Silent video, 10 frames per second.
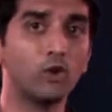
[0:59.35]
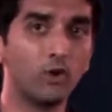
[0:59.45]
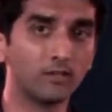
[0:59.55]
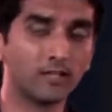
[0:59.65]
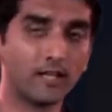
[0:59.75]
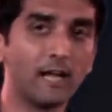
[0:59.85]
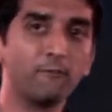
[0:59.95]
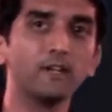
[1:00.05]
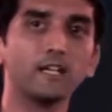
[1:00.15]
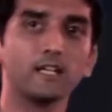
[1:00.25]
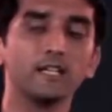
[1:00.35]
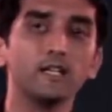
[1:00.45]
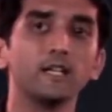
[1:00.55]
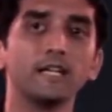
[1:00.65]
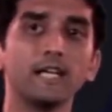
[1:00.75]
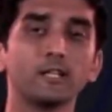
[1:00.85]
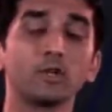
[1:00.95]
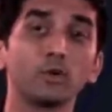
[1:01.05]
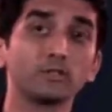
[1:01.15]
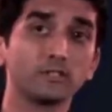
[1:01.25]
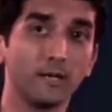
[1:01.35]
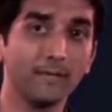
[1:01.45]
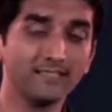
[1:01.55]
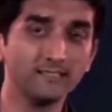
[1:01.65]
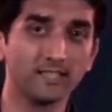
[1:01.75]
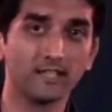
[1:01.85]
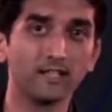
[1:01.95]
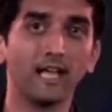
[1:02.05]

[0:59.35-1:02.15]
or graphically, it looks amazing.